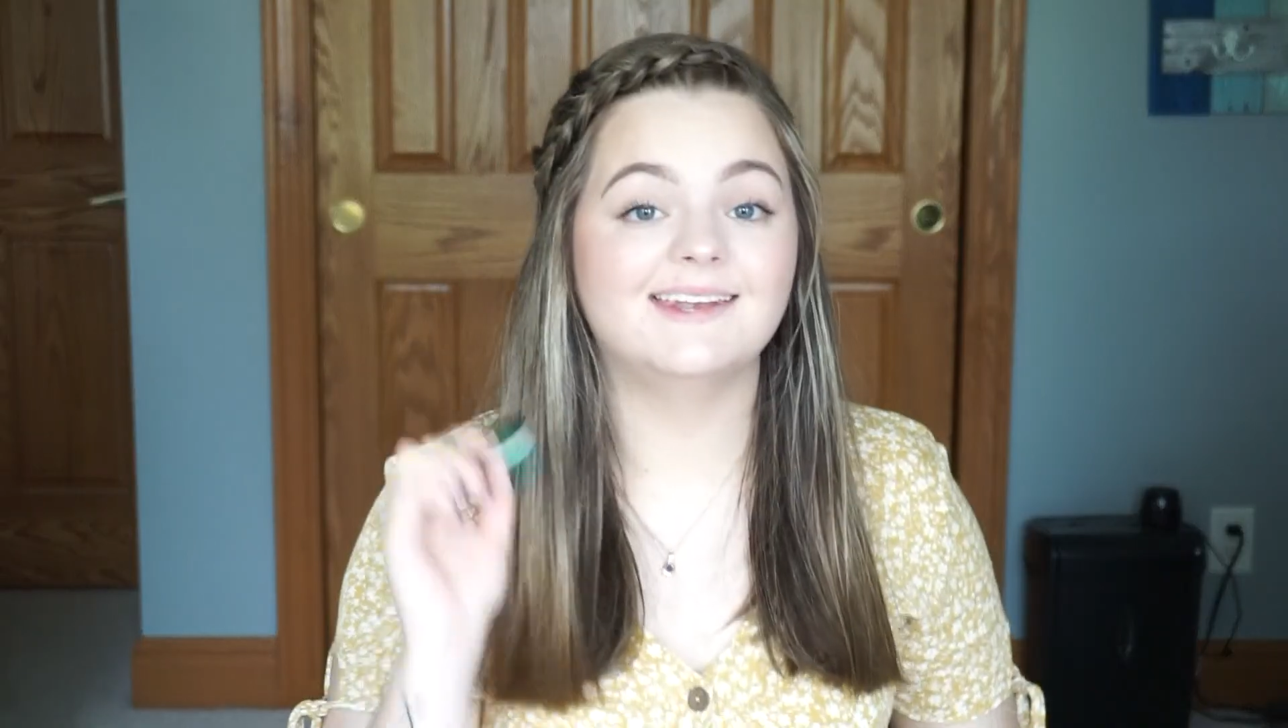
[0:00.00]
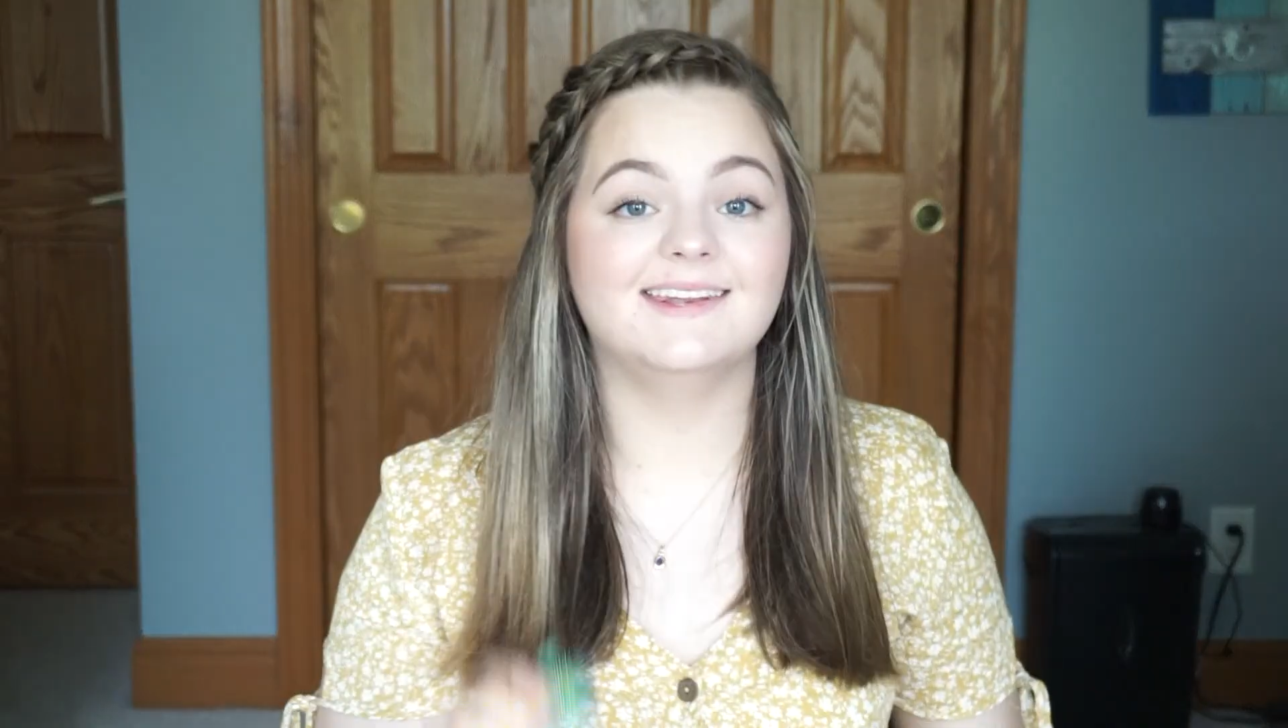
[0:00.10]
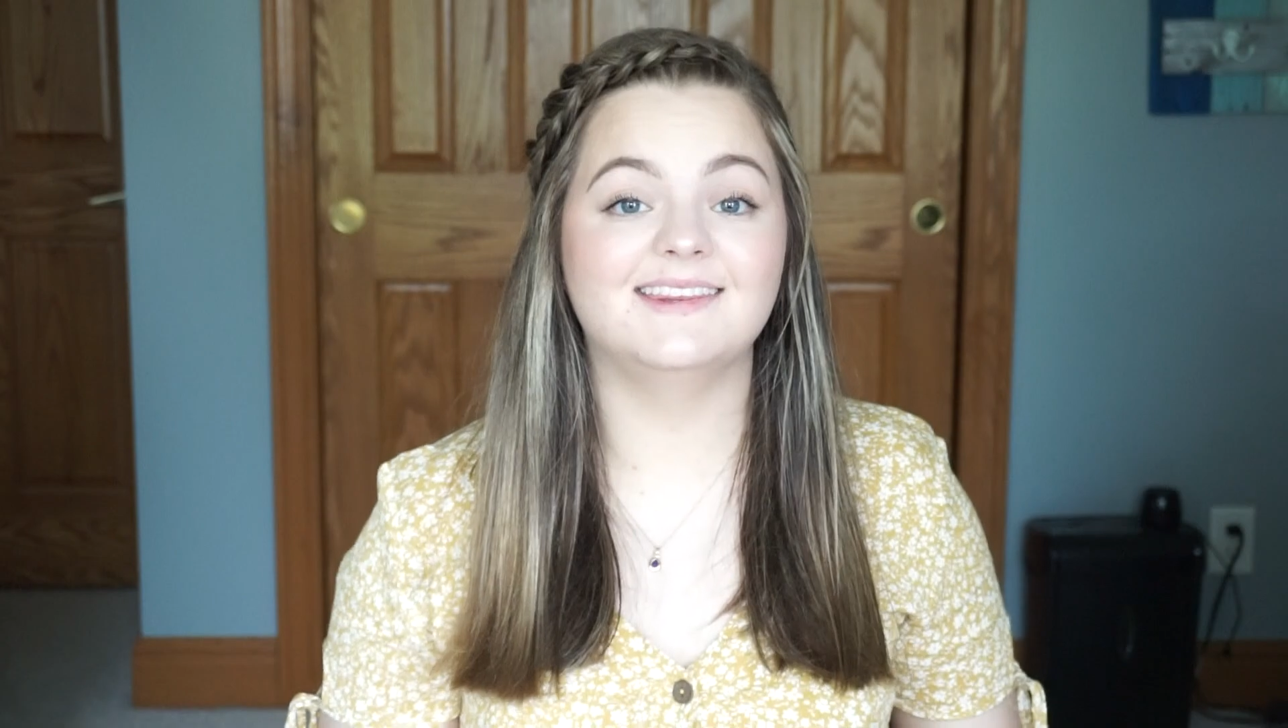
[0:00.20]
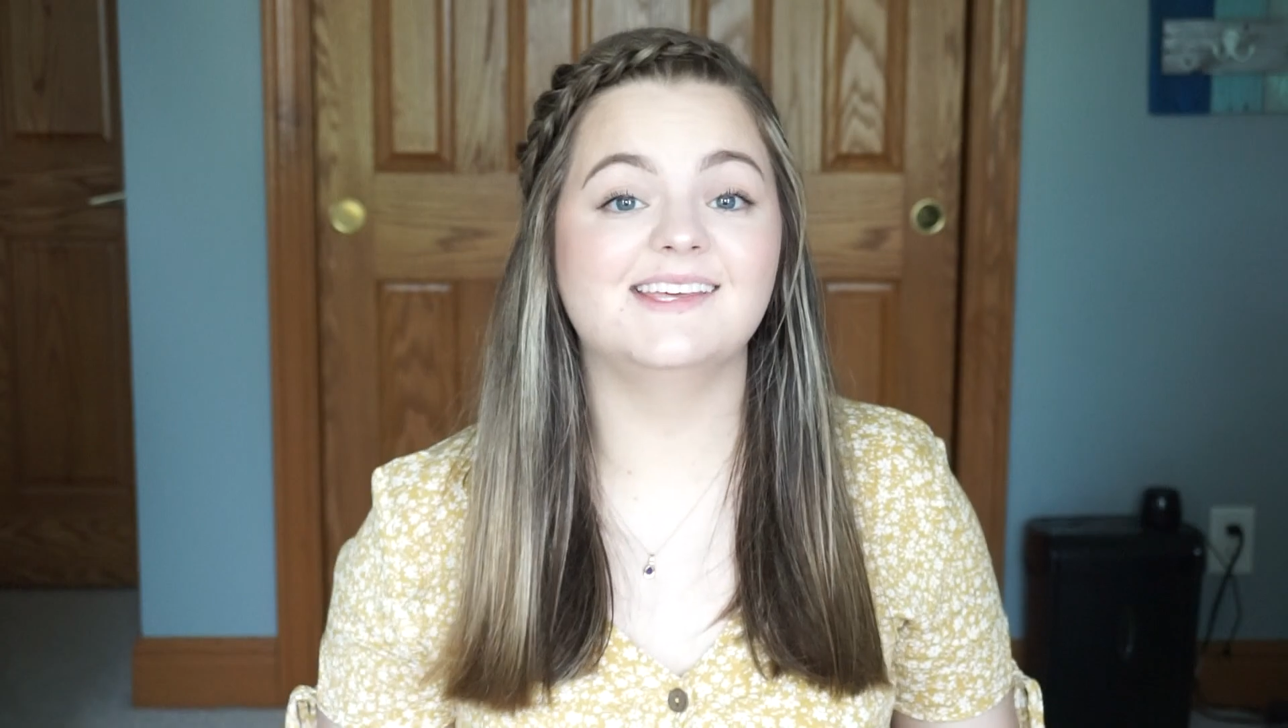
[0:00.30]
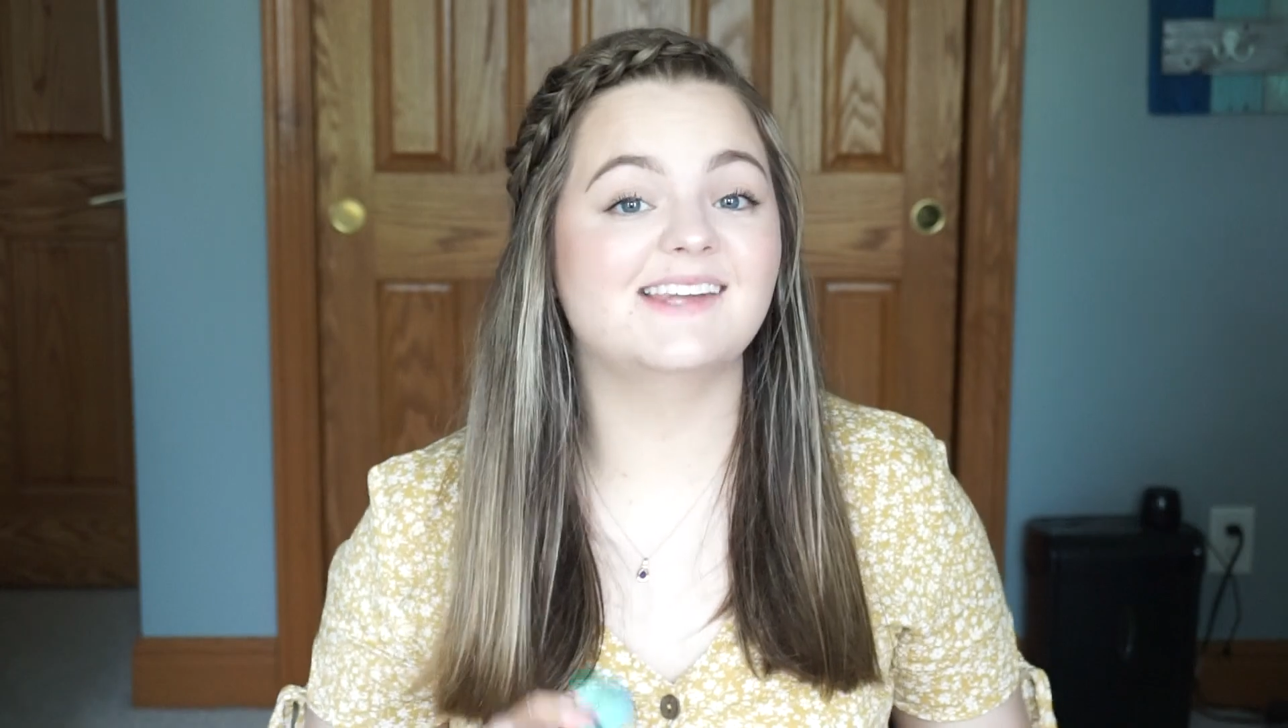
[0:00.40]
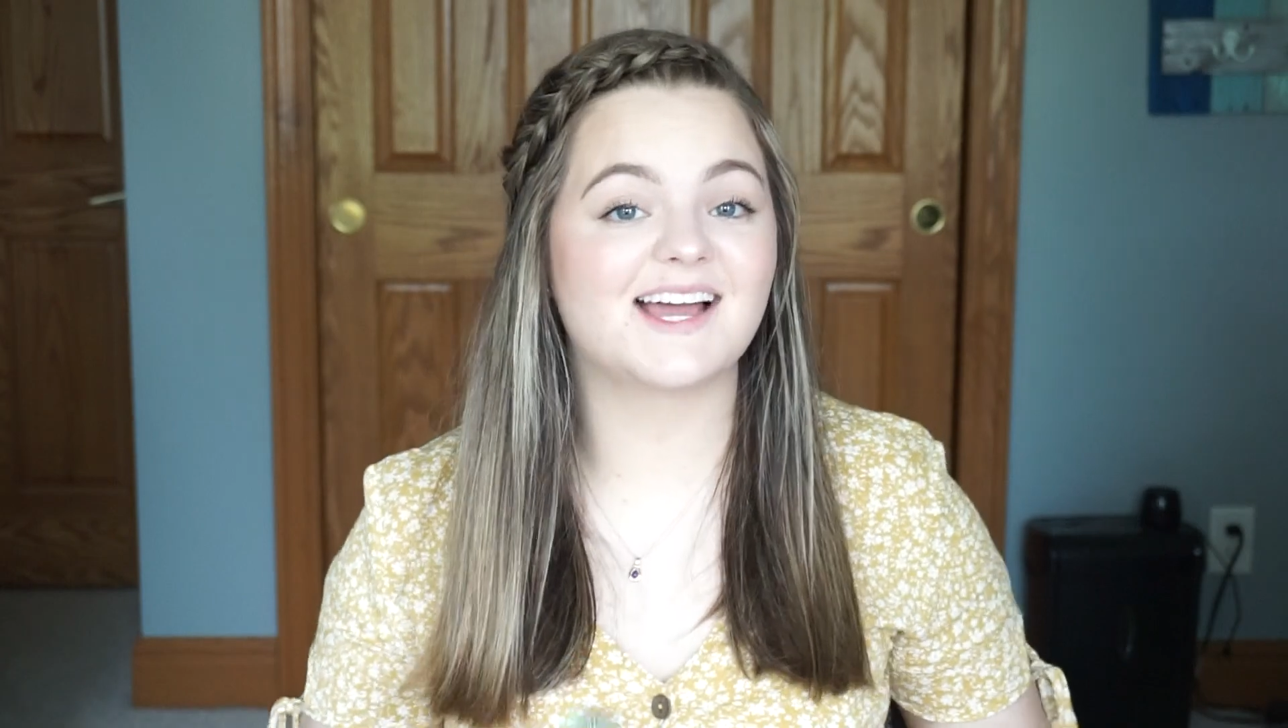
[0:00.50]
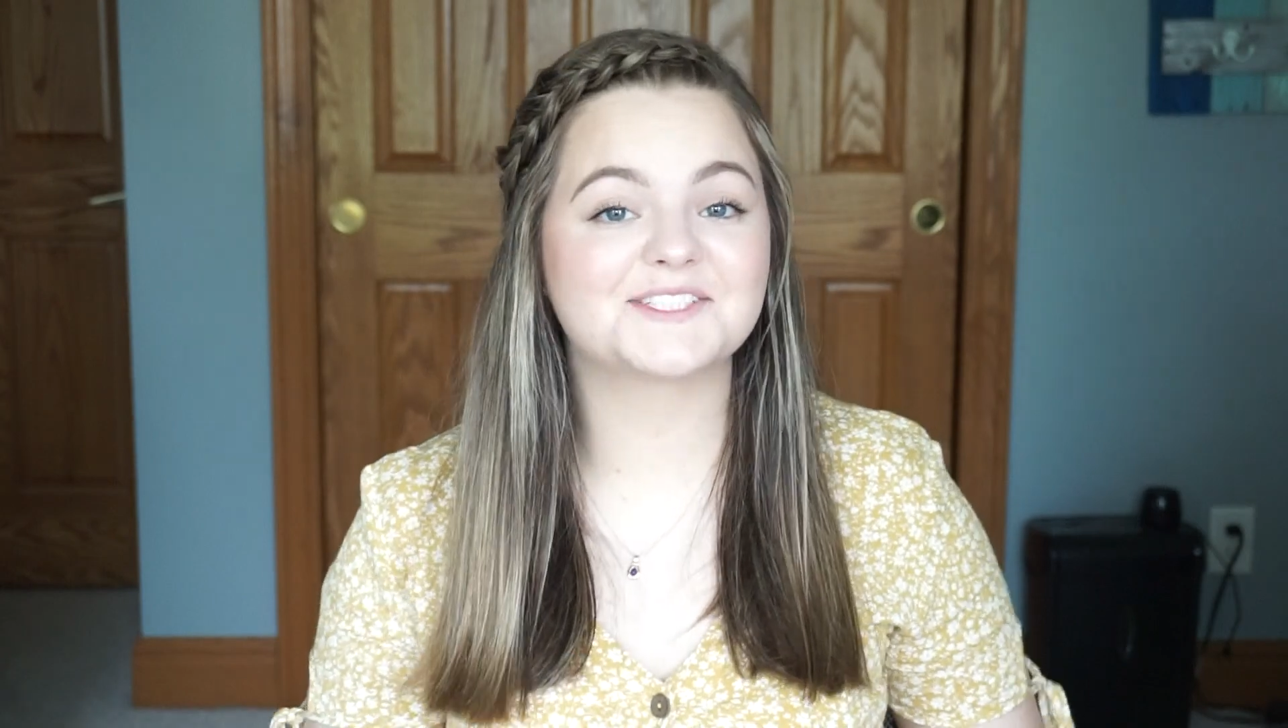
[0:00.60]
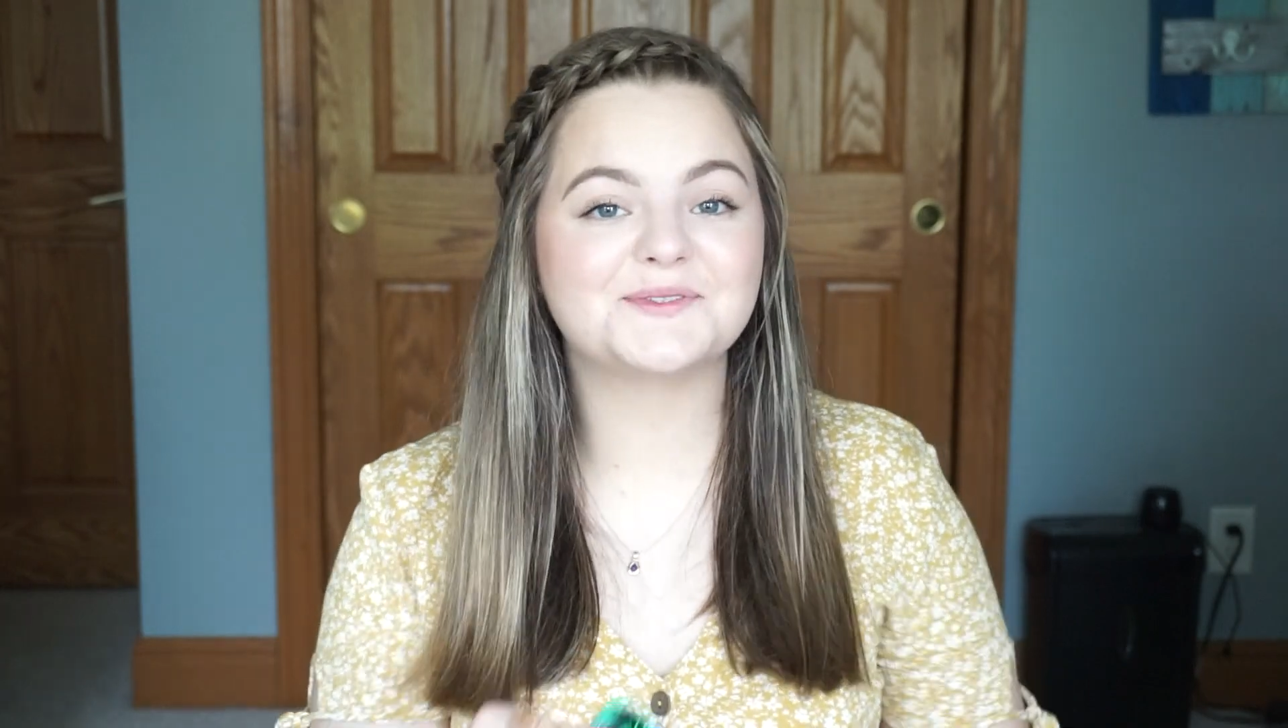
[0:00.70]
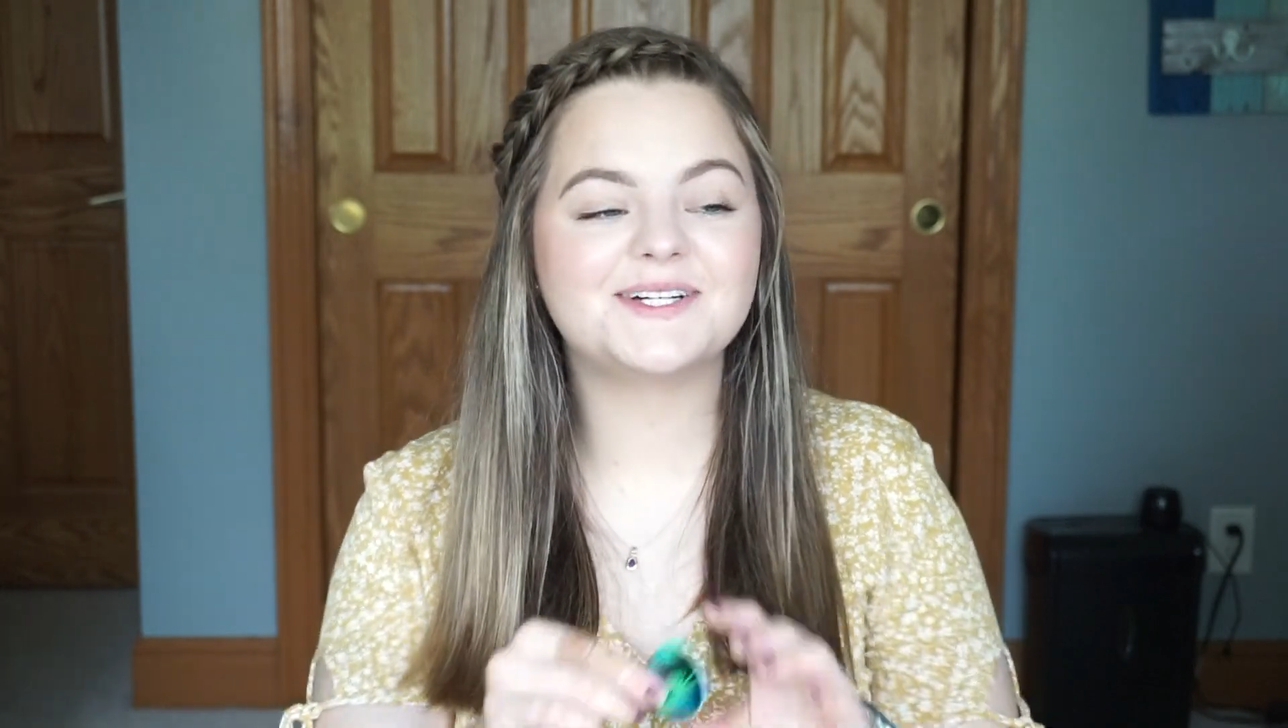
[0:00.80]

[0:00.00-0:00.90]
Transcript: The next